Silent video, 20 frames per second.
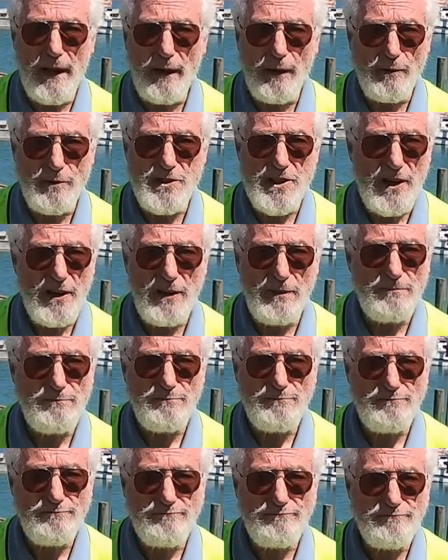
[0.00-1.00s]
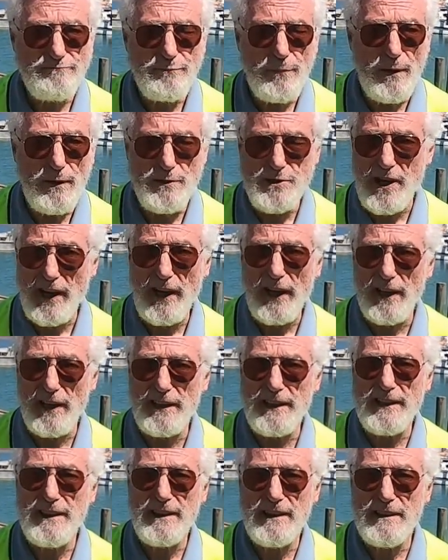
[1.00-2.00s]
was a
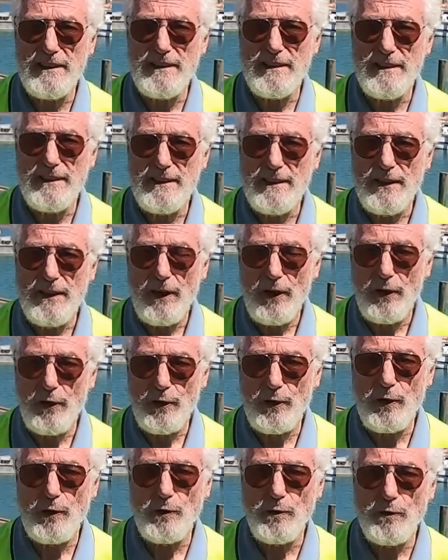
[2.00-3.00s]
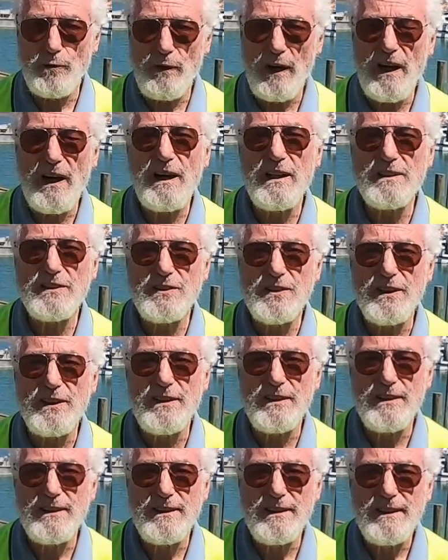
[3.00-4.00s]
gully or a couloir, as
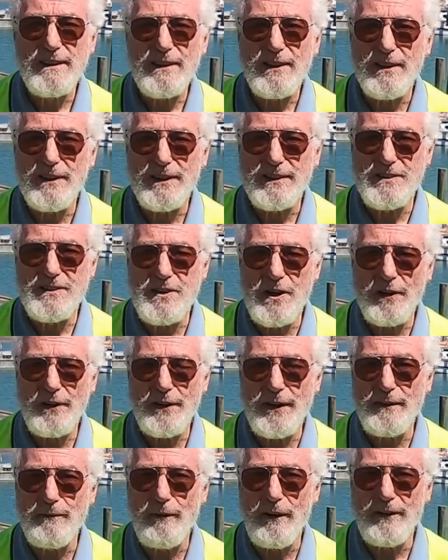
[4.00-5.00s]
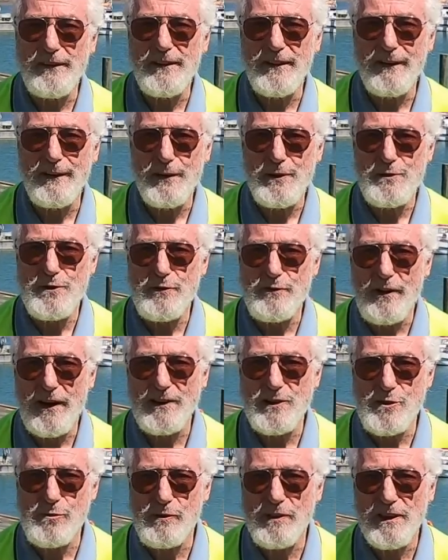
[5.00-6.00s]
John didn't want to use a
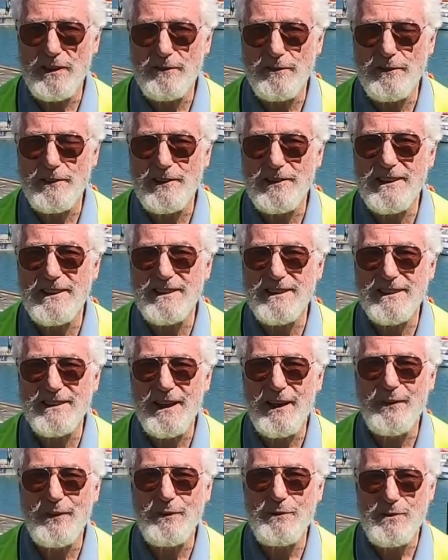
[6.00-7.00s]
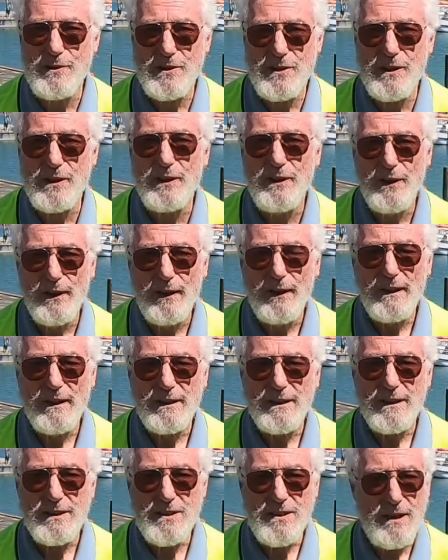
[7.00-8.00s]
French word for it. Yeah. It was
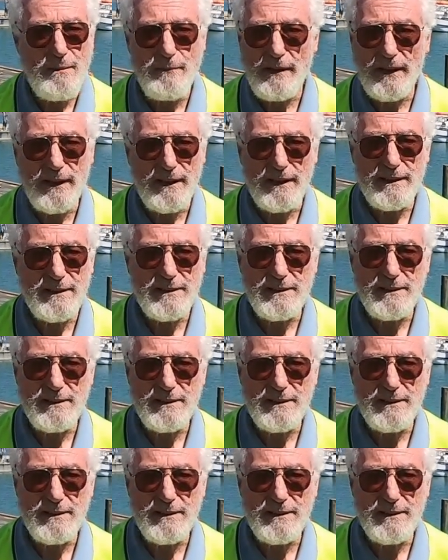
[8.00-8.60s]
something,